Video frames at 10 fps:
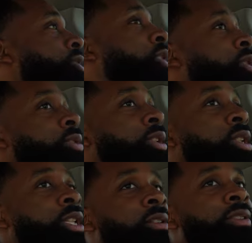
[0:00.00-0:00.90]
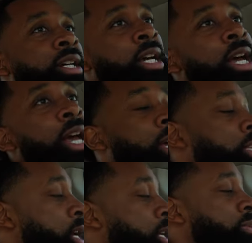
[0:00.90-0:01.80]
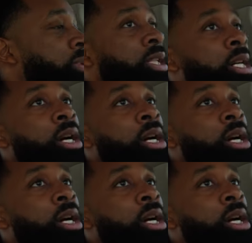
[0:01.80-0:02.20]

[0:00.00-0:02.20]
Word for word: so he'll never ha- ask me to